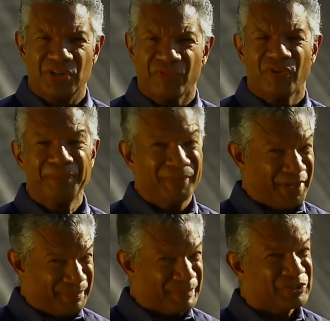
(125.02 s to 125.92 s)
different
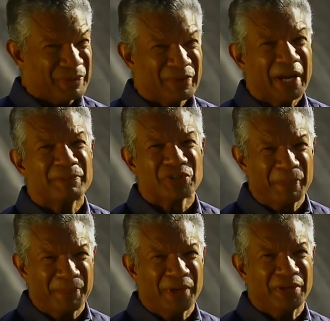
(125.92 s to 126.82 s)
and sometimes
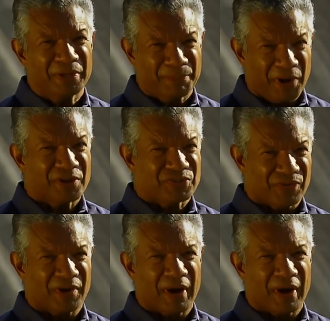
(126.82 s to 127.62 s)
competing parts of their